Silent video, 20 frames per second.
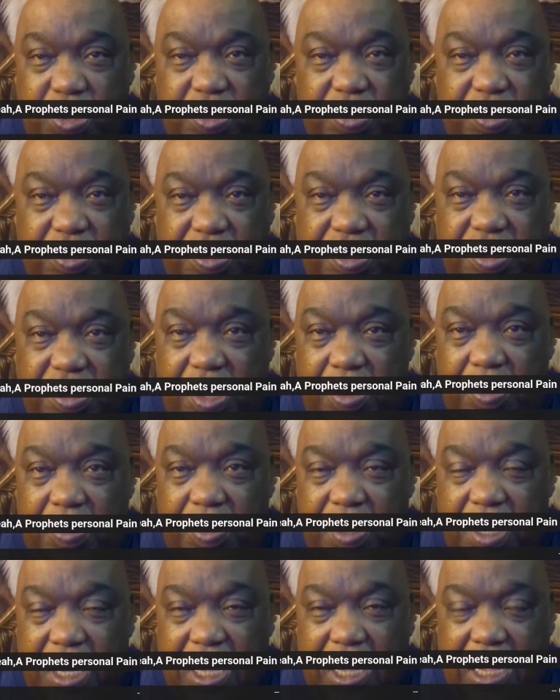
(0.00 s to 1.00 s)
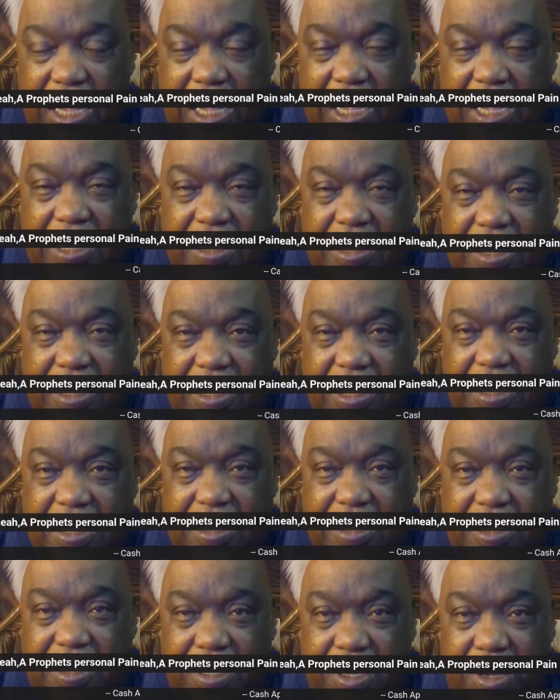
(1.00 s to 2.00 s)
you to sow into this
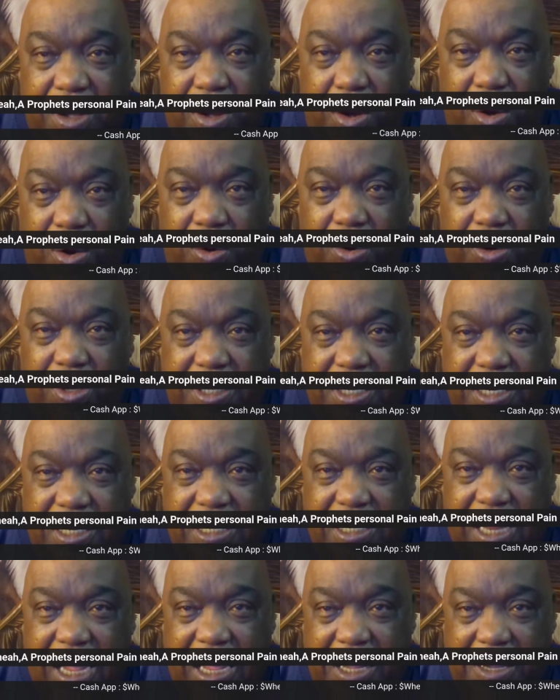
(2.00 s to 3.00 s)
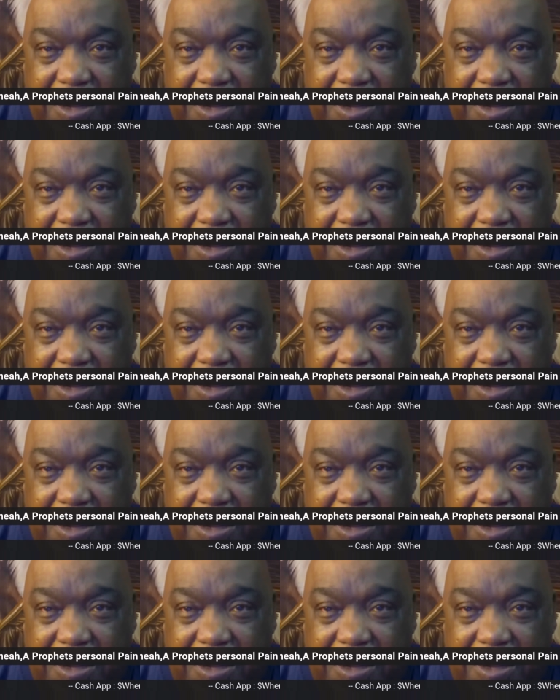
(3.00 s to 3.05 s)
on today.